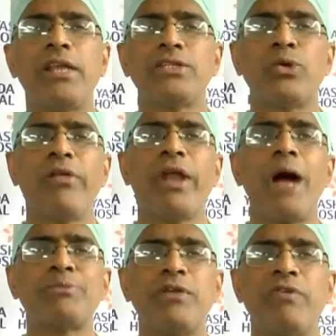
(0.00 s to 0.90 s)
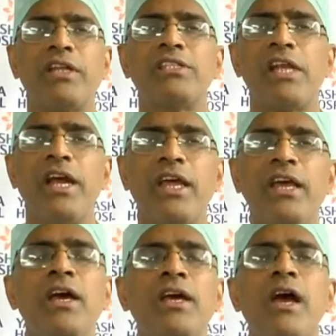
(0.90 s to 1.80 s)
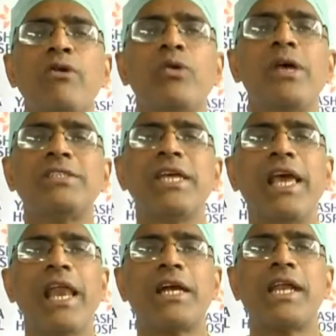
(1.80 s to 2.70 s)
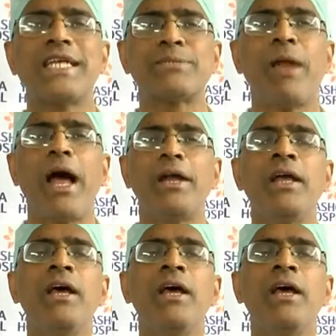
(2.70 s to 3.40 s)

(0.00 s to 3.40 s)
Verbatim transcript: there is no other option for this lady. You have to do a single lung transplant.